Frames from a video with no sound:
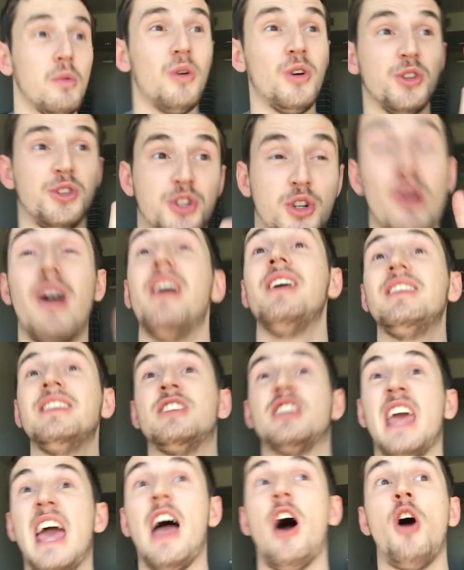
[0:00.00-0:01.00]
in the world, try
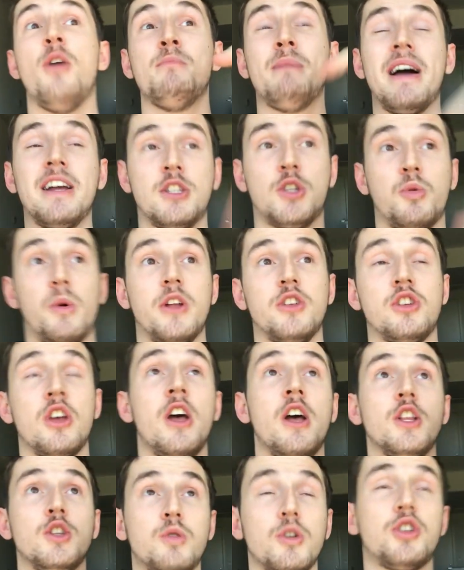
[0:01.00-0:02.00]
and get on my Twitch,
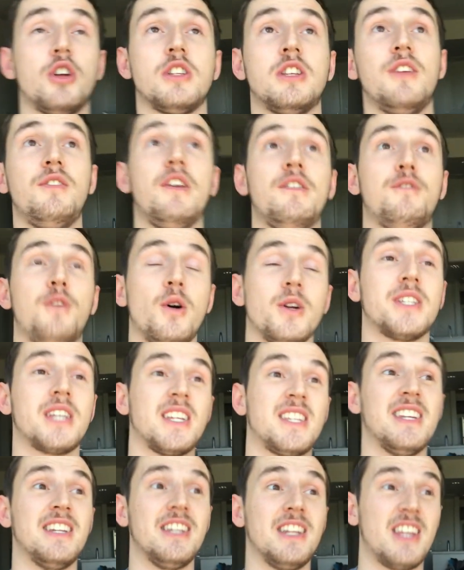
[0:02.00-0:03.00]

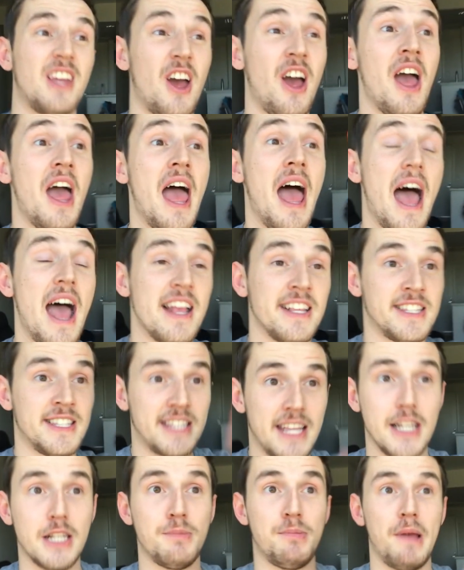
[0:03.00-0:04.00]
twitch.tv/syndicate, at
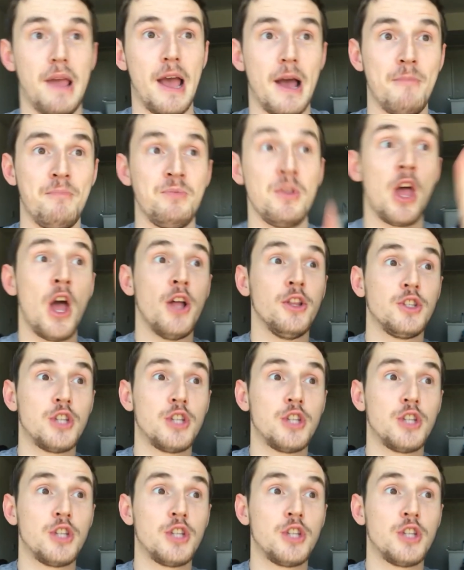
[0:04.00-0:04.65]
6 p.m.